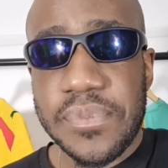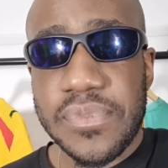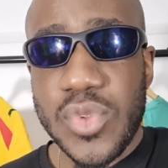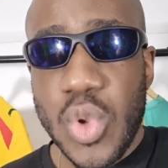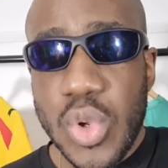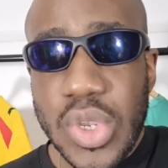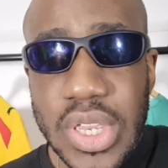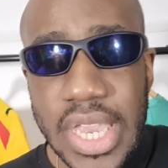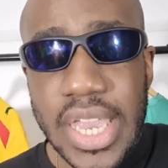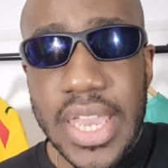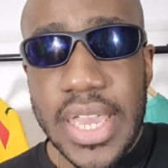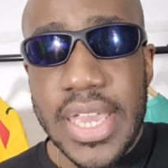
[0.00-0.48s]

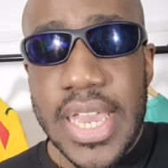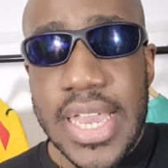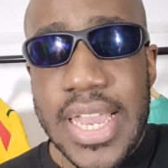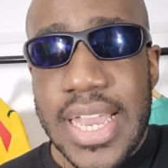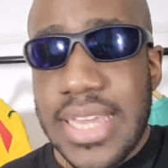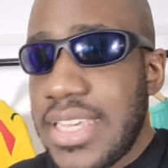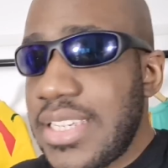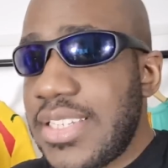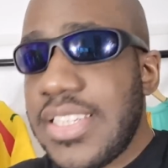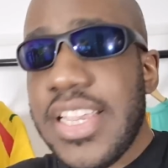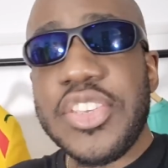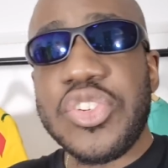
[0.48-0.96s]
Okay?
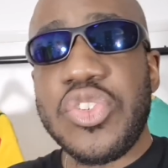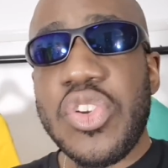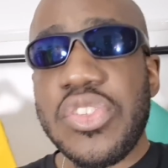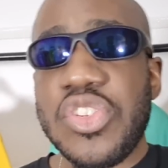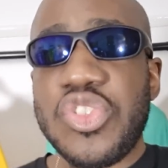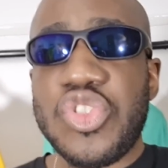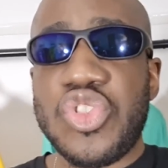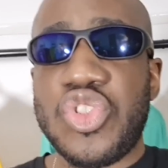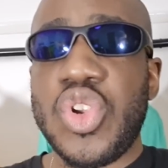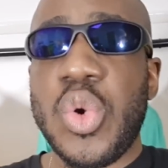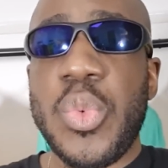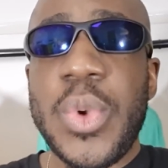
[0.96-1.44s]
This has
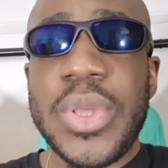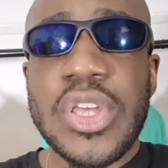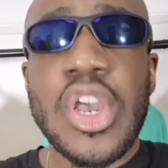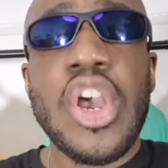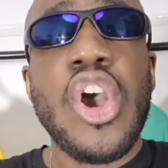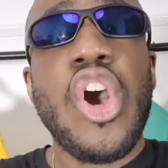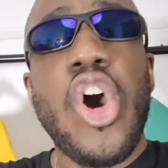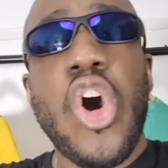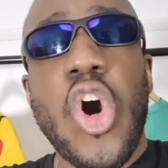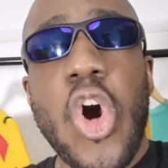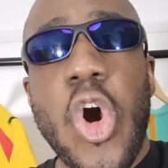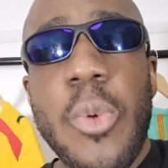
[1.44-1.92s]
nothing to do with,
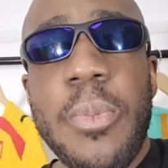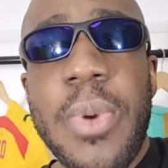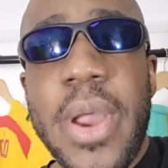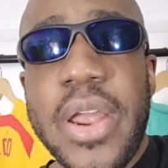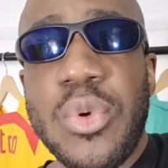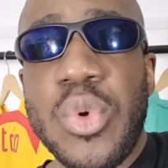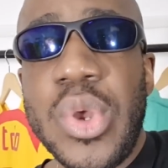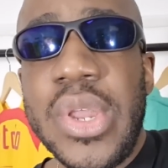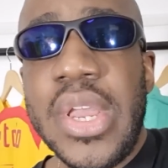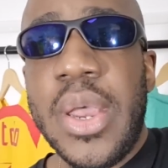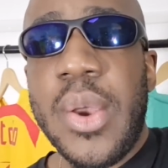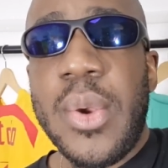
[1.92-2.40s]
oh
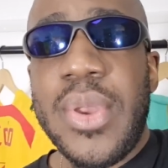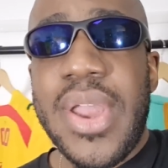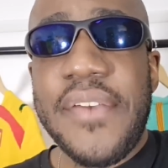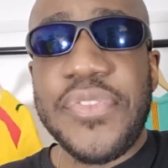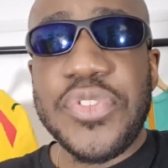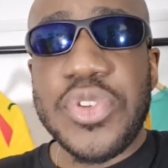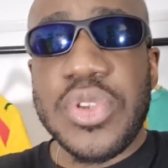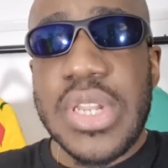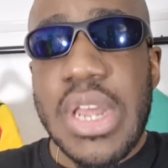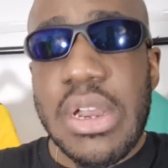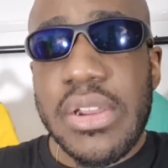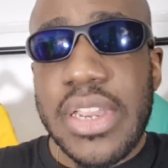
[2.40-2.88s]
man, we have
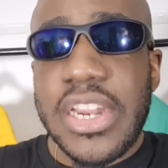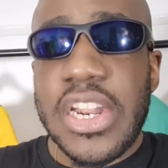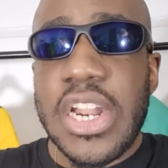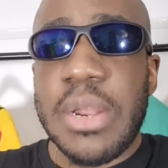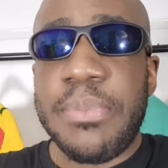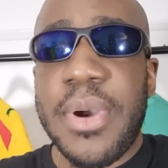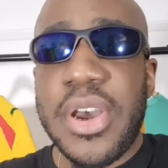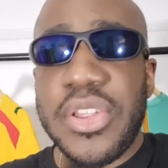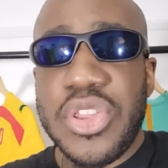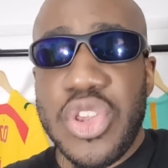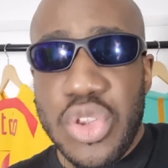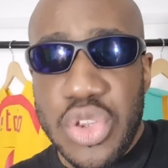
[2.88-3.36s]
to now care
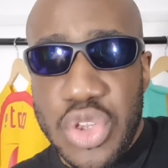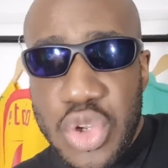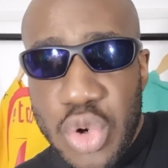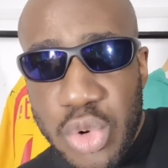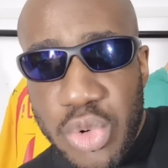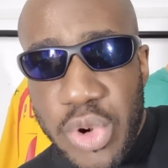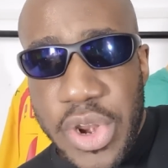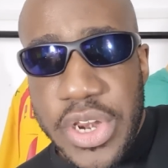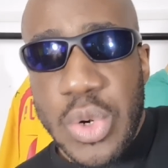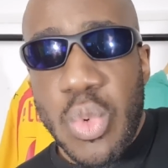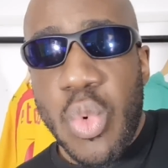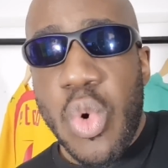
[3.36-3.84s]
about the
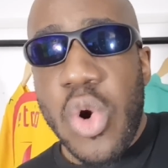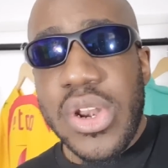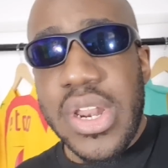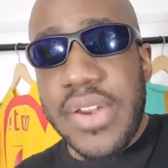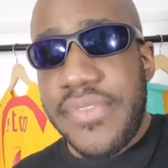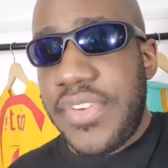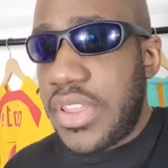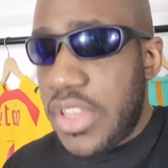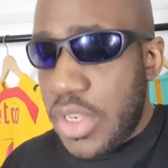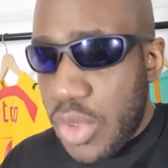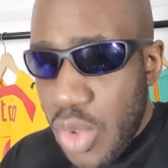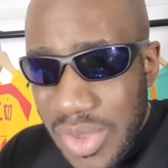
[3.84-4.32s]
Ukraine war and
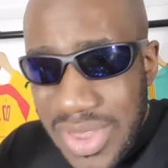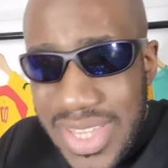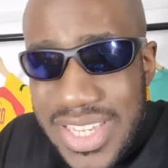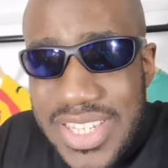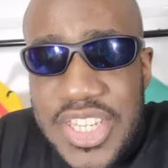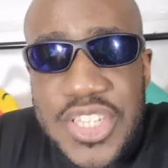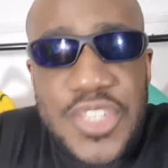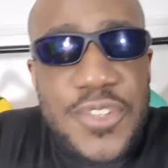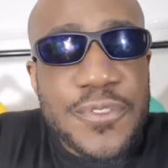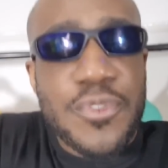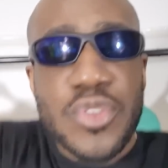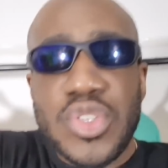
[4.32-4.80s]
everything. No,
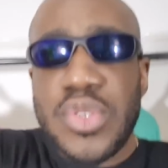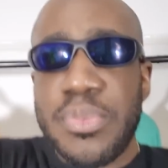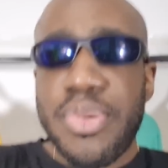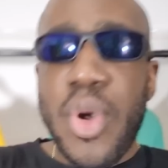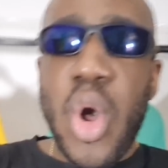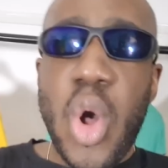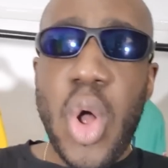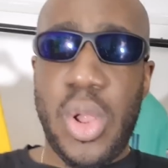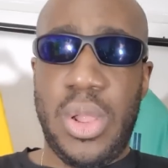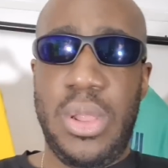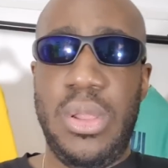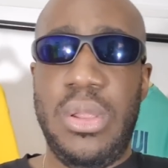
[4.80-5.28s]
this is
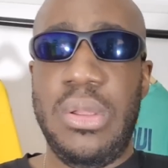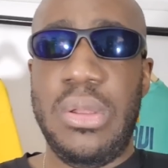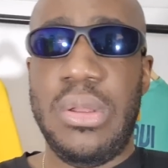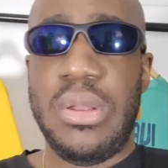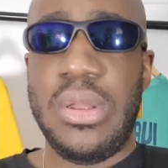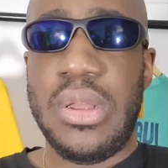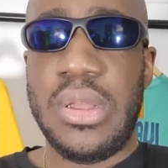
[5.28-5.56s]
football.